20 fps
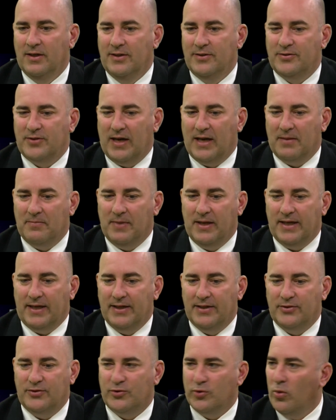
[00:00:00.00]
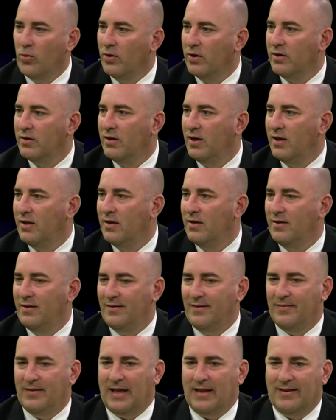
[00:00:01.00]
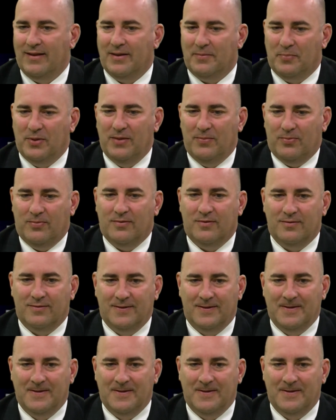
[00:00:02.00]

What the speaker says: try to make it short. I think people,